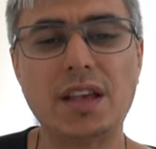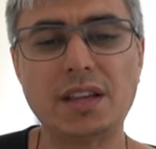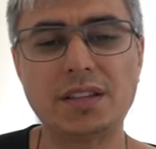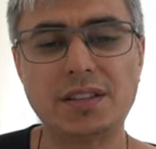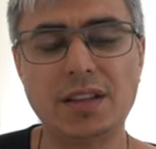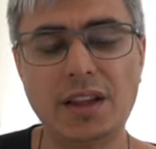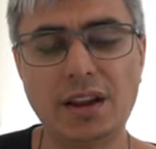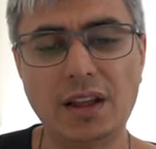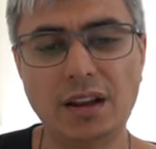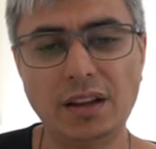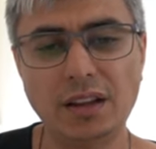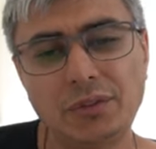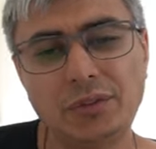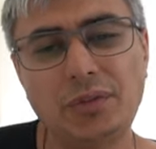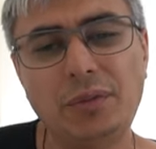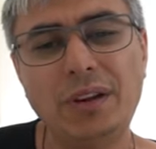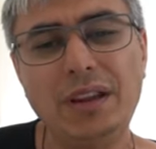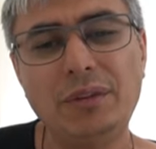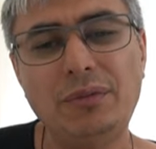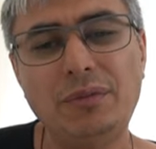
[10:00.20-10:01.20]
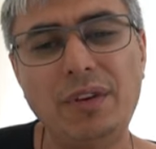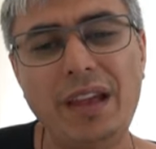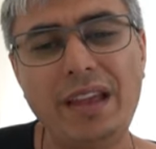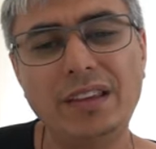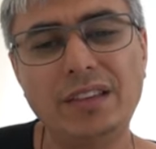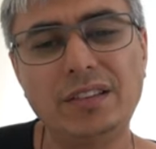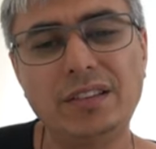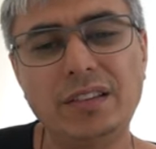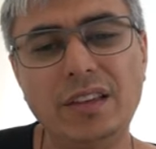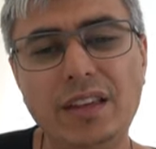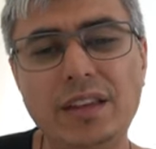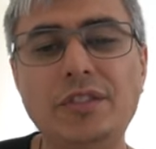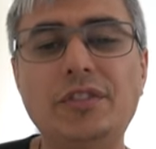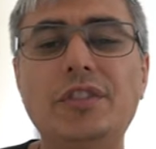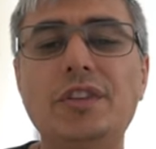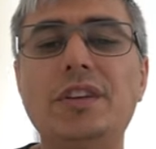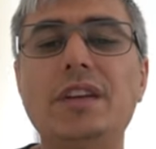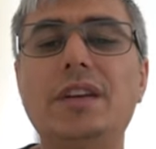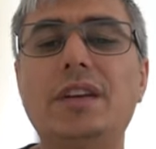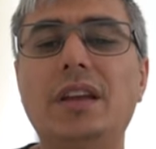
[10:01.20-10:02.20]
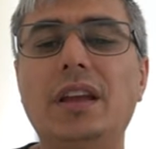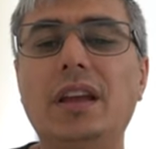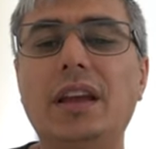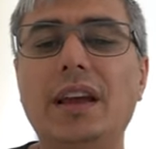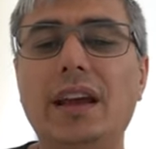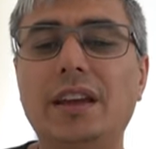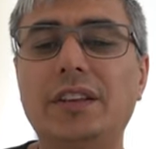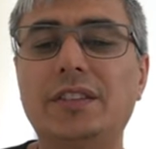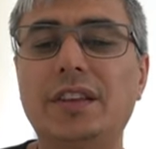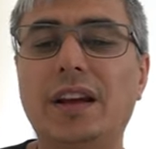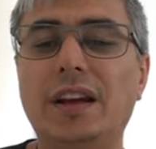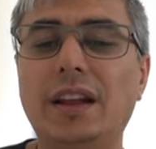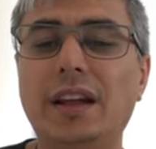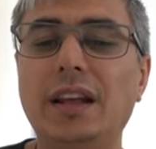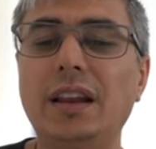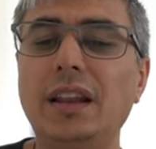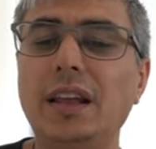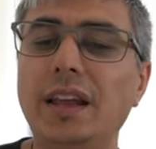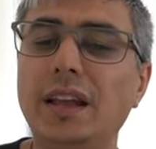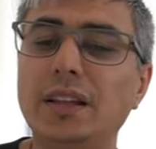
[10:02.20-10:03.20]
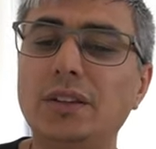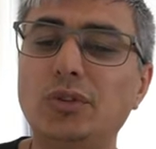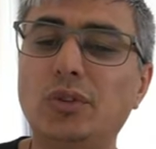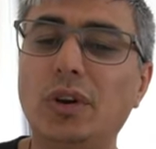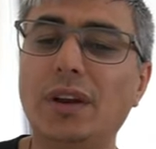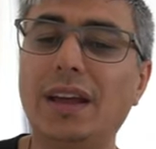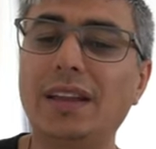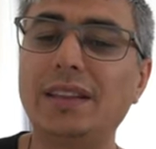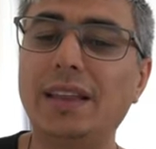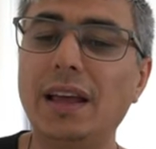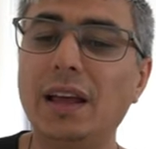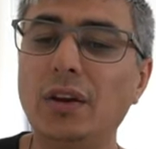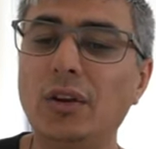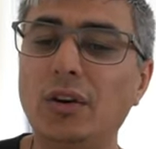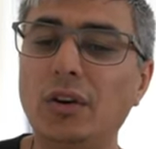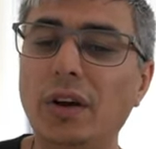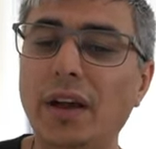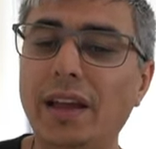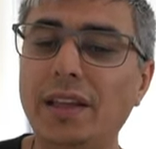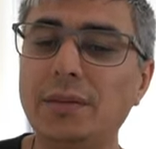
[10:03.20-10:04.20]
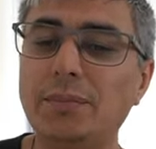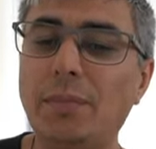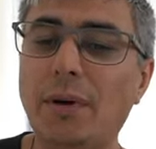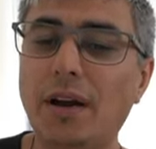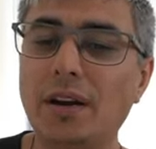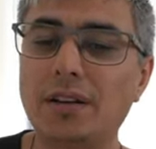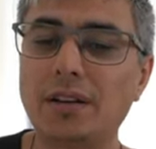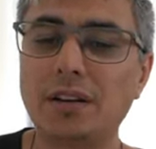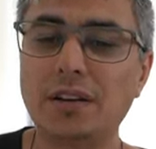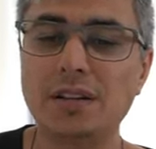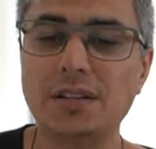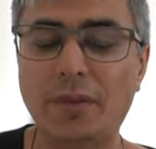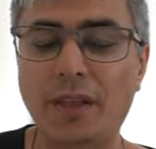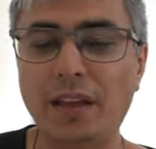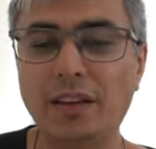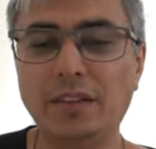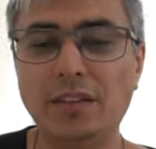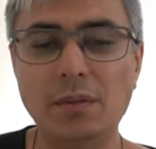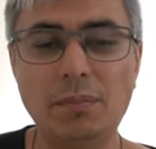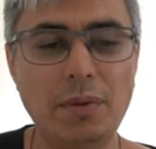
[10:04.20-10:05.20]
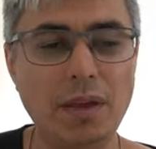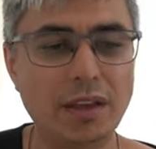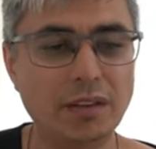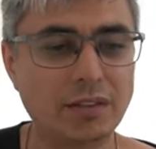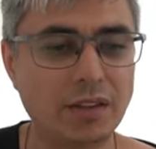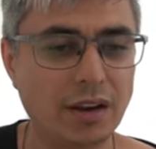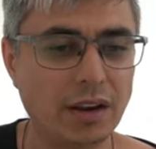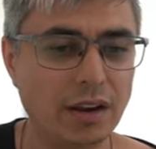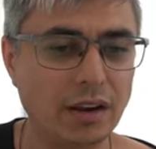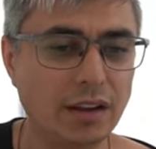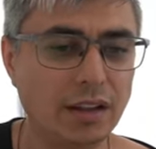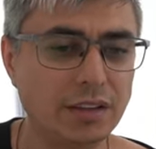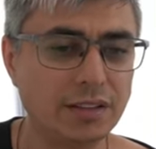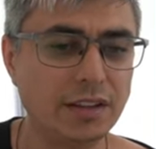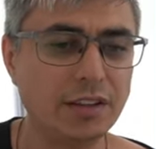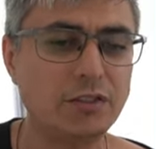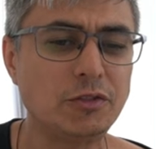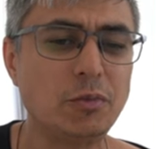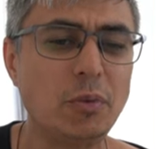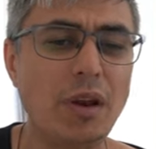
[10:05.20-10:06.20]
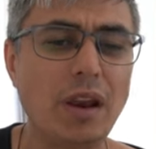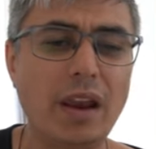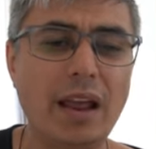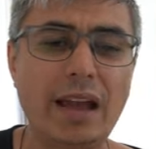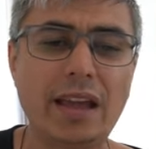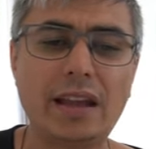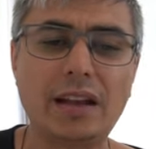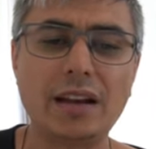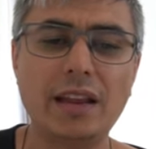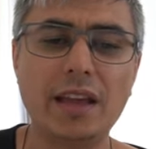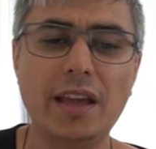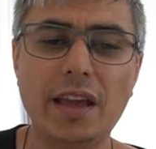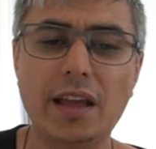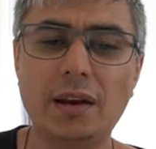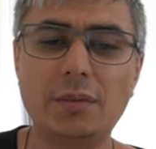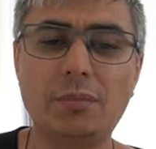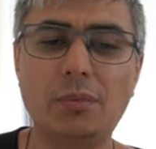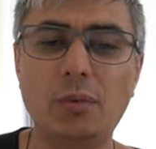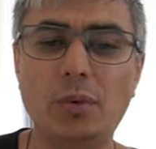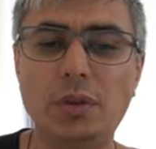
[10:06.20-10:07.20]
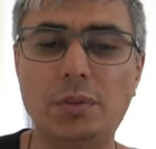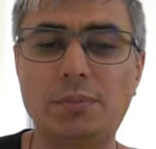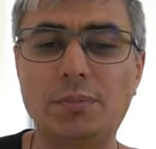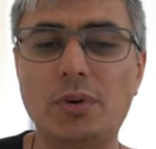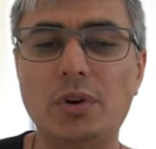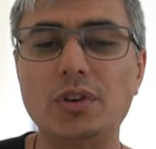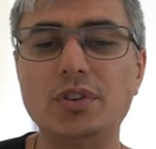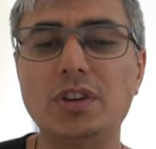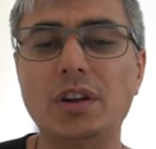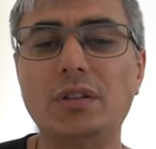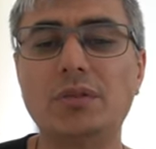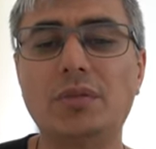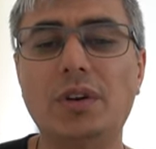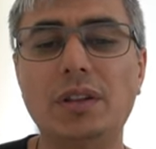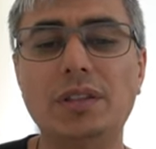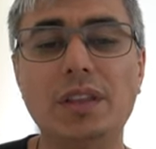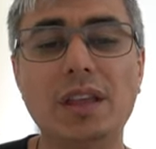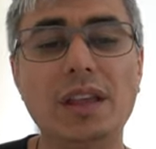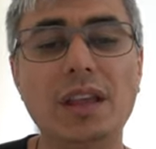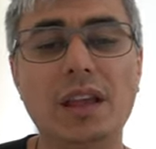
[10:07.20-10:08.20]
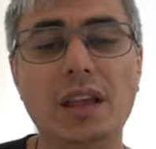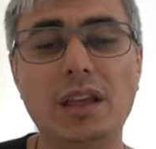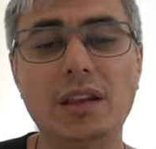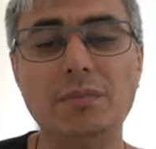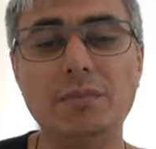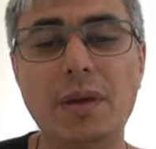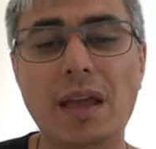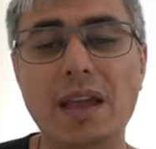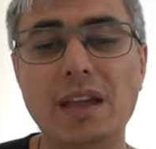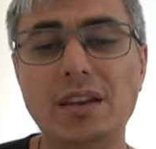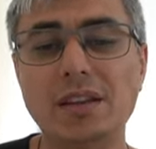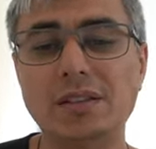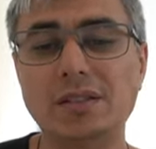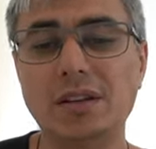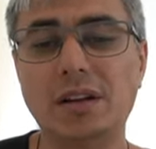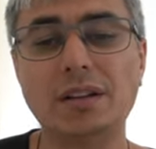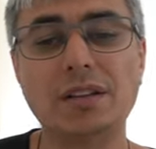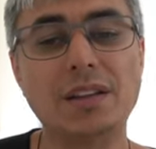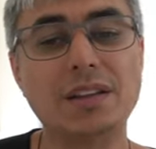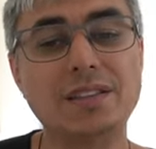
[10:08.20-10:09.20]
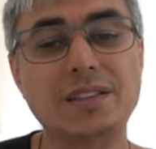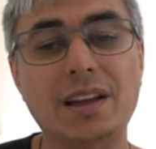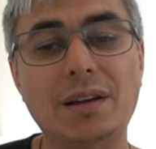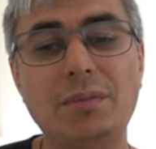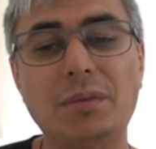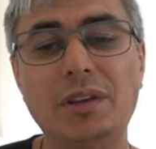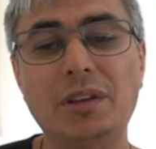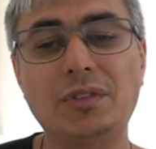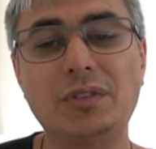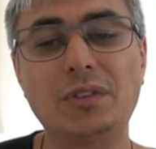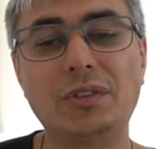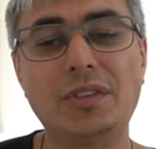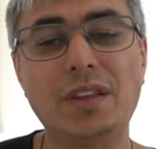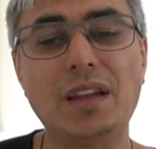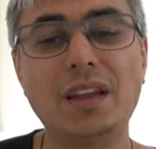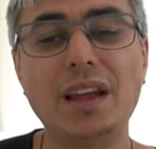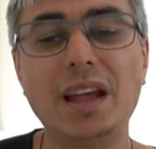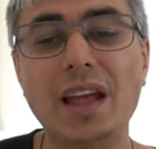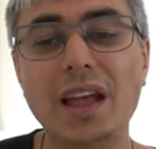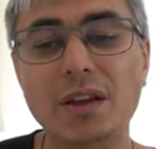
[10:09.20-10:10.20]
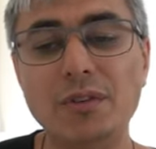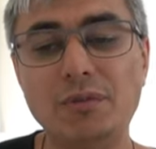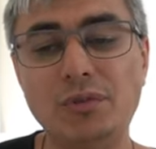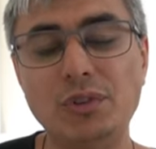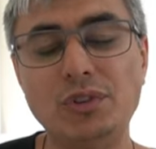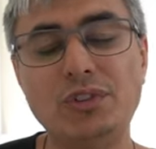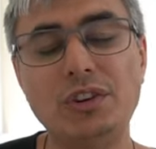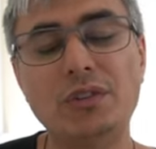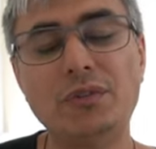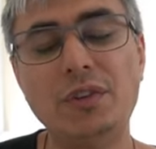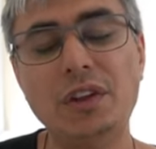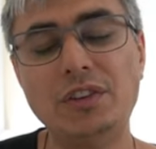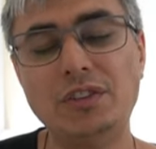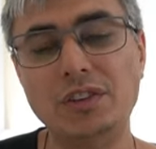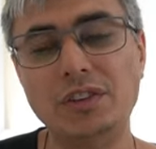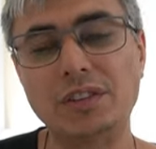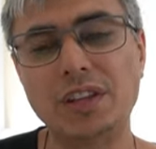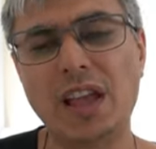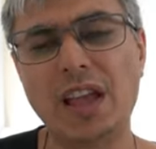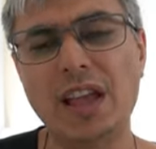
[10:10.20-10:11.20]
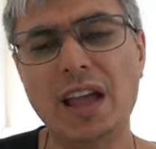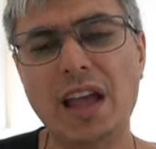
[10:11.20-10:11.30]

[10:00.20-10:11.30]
SRL, Three Phase Engineering SRL, Donadello and partners STP SRL. This will likely help with project funding and may result in some interesting future features.